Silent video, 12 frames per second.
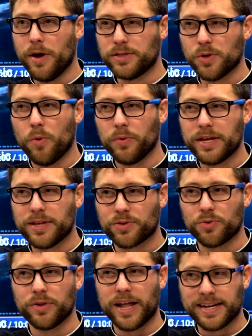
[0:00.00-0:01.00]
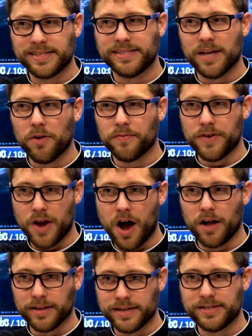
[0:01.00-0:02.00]
it's only through like
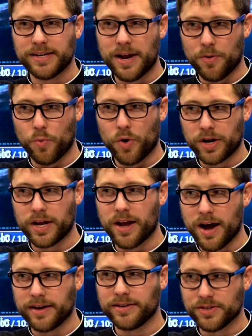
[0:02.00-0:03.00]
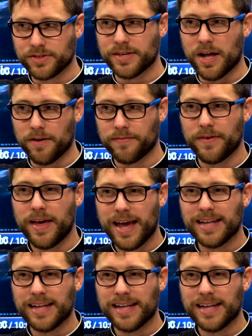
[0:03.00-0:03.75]
self-knowledge and working on yourself.